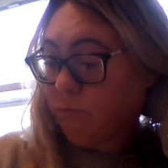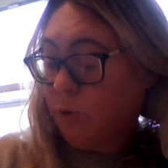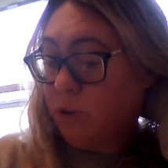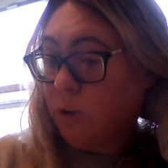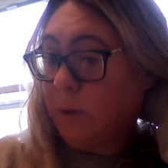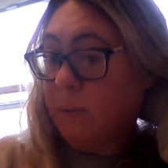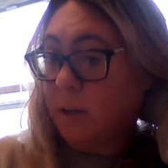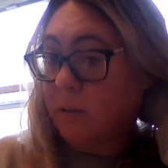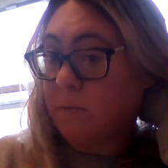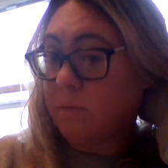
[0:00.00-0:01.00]
you should be able
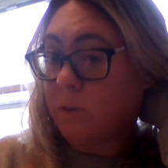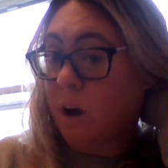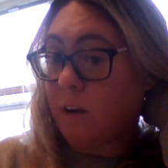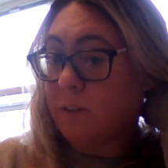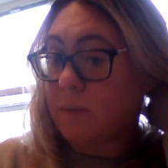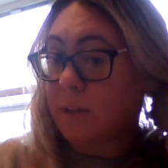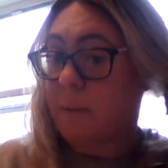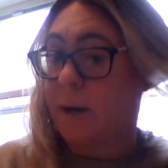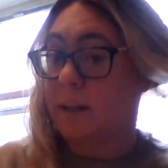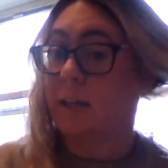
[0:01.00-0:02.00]
to carve some
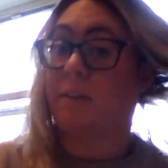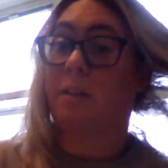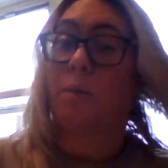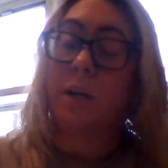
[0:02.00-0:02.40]
time out to get this